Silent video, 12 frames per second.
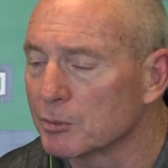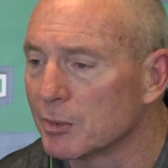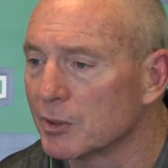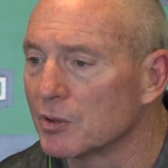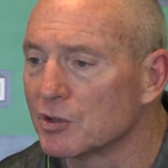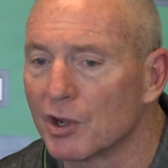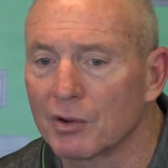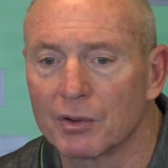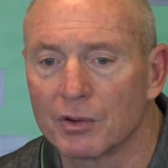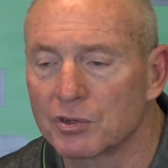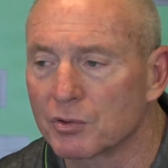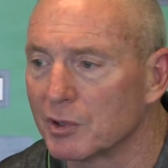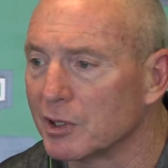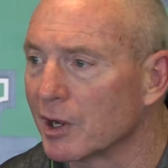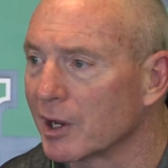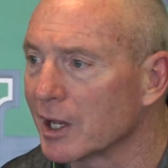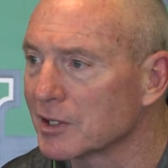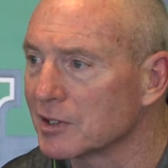But those young, those three
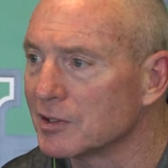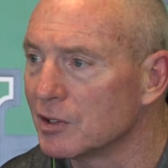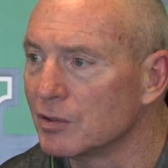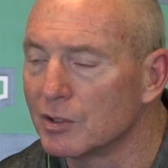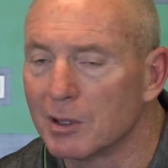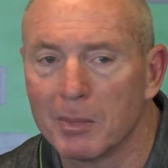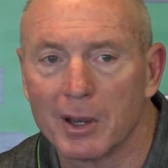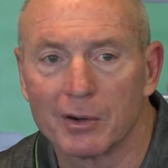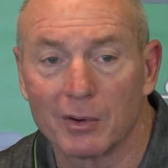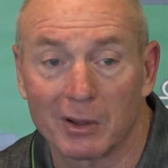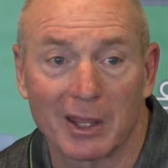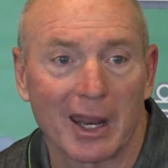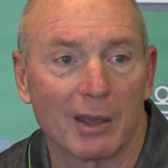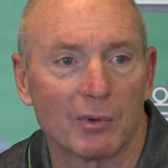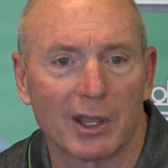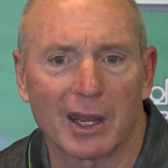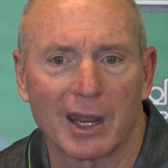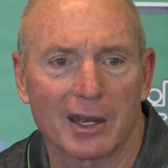young guys continue to get better, and get
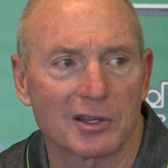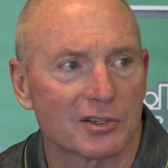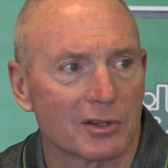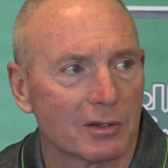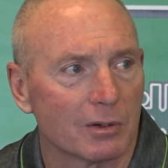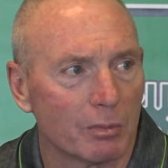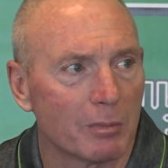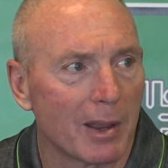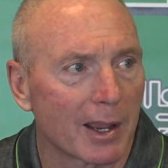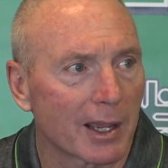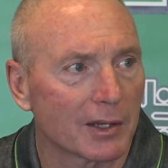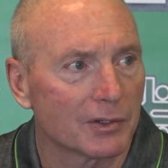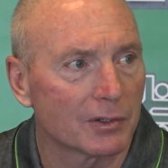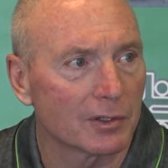we got Addison will be back out there